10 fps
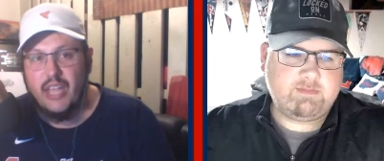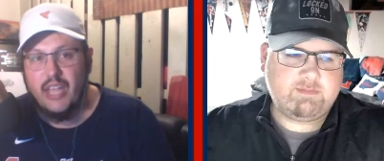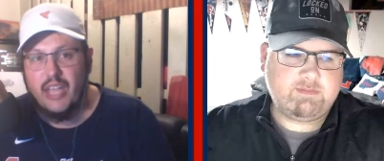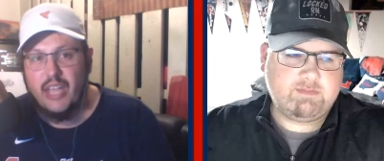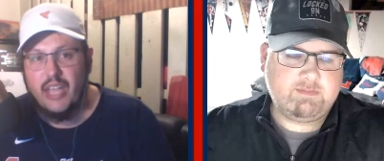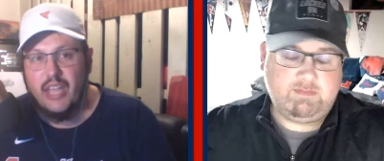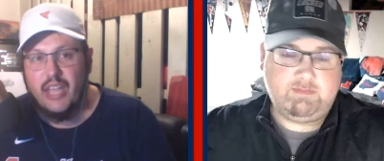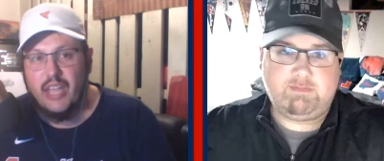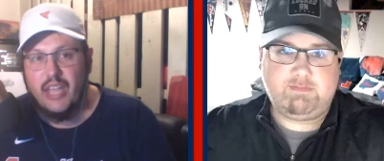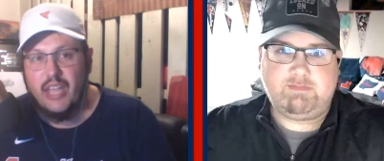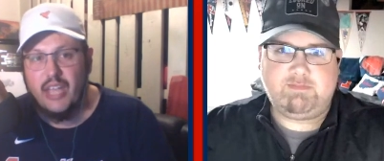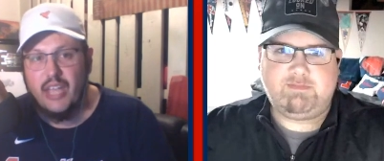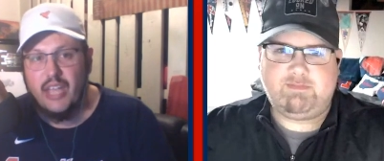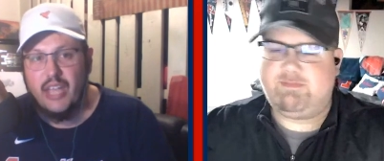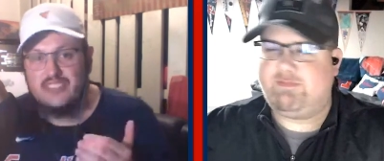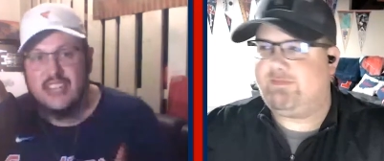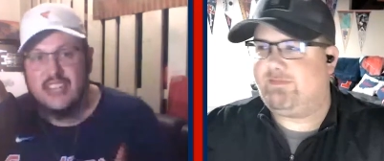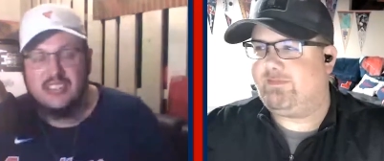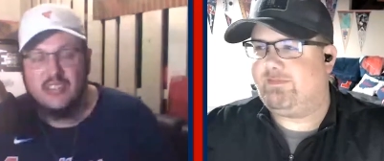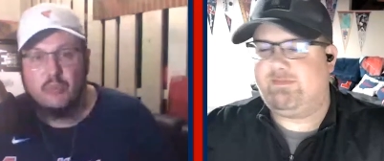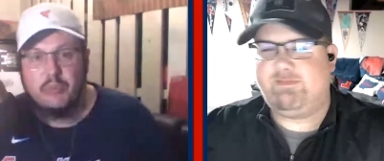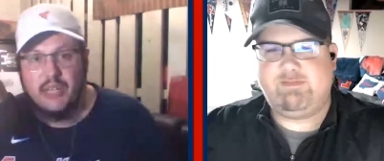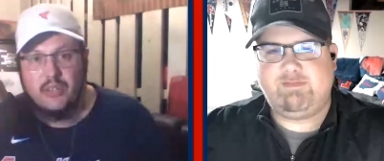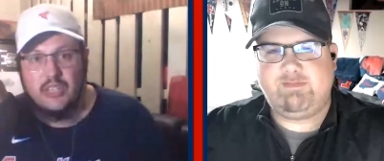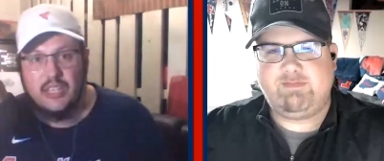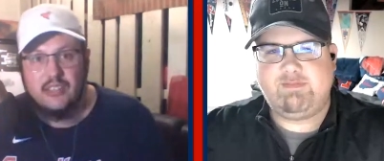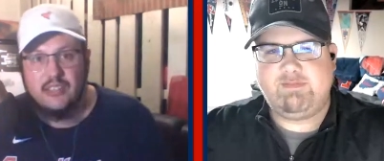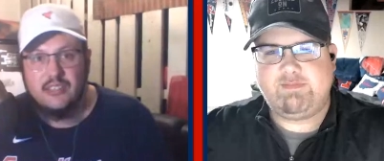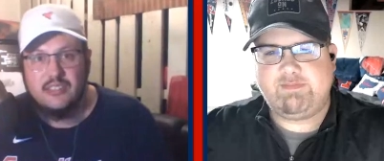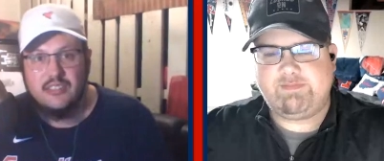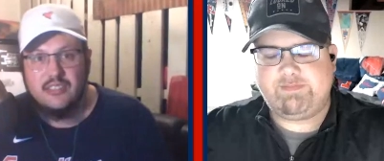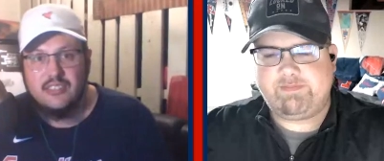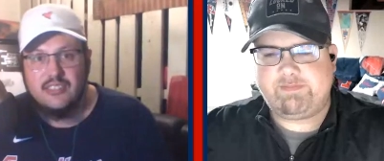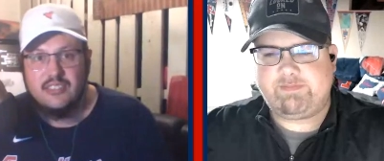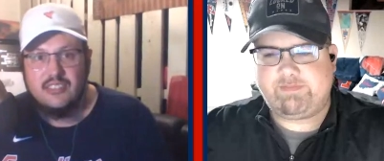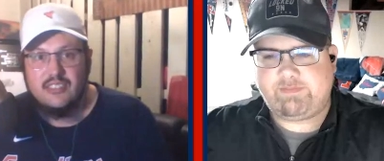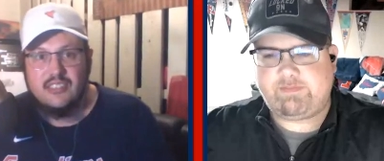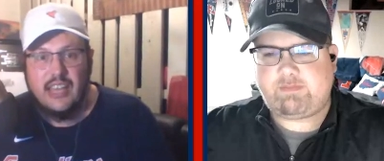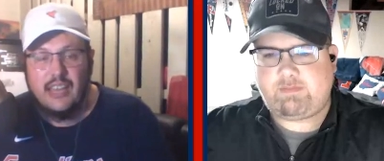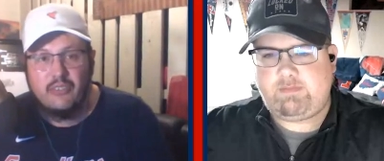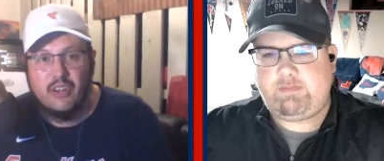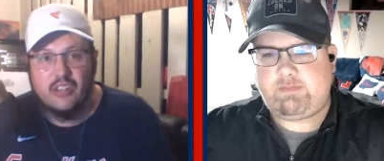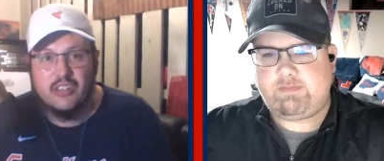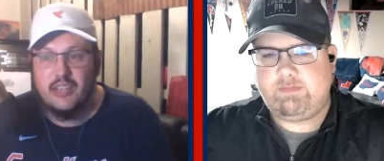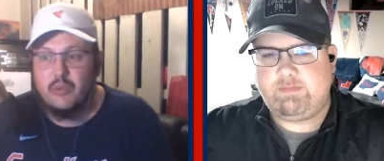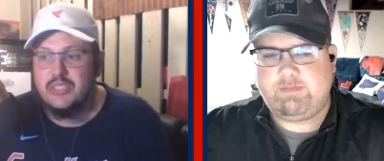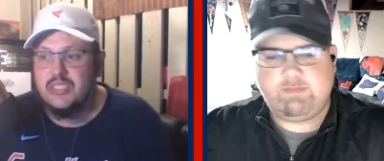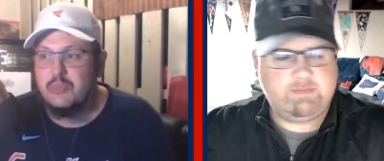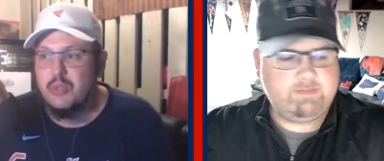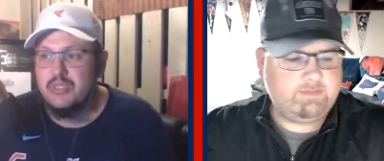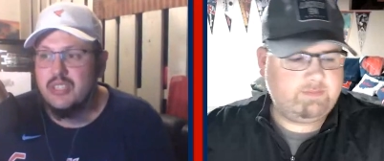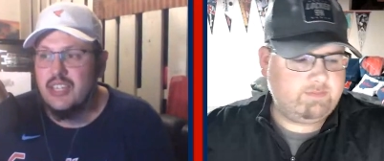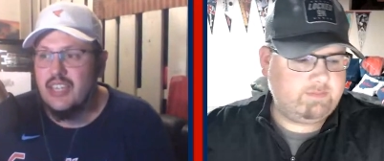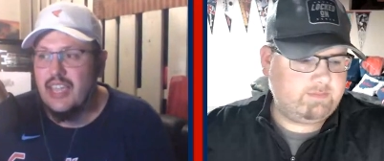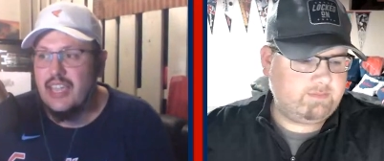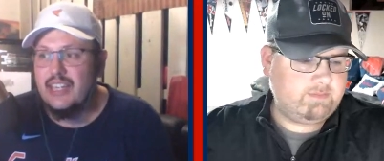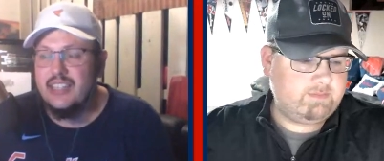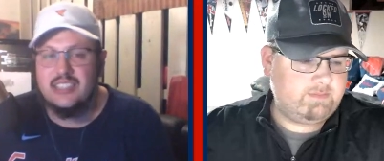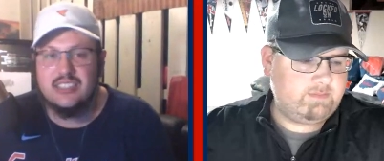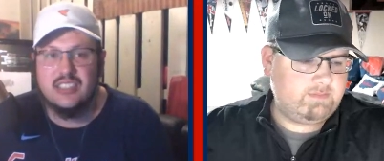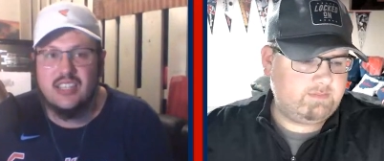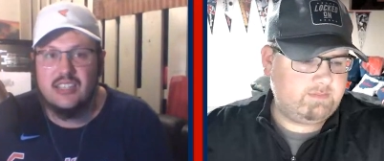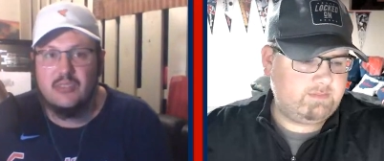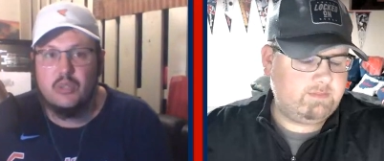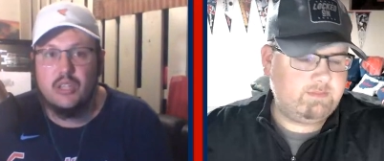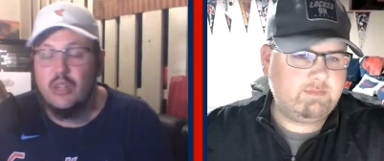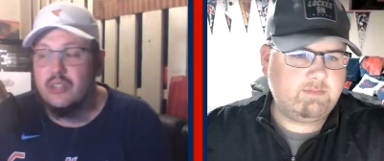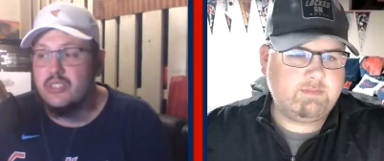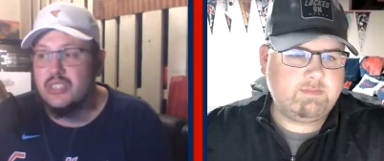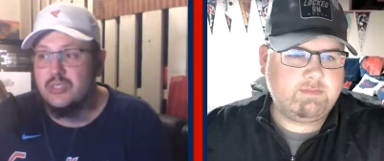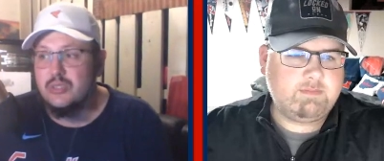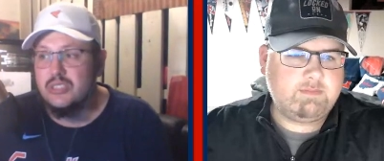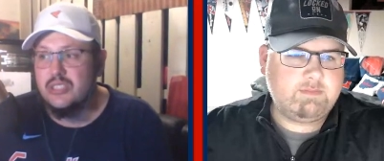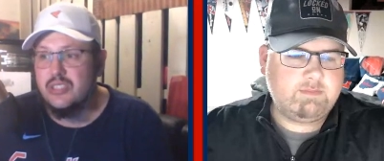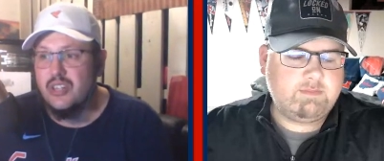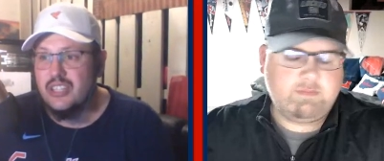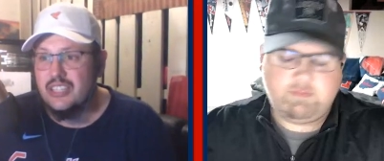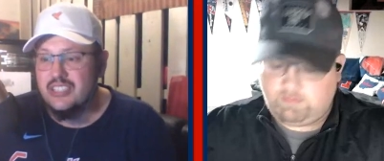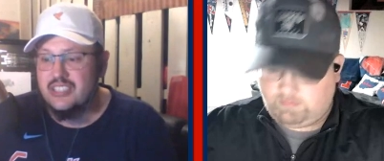Speaker 1: This guy has never been healthy ever. What's his most with all of his injuries this year, I think this is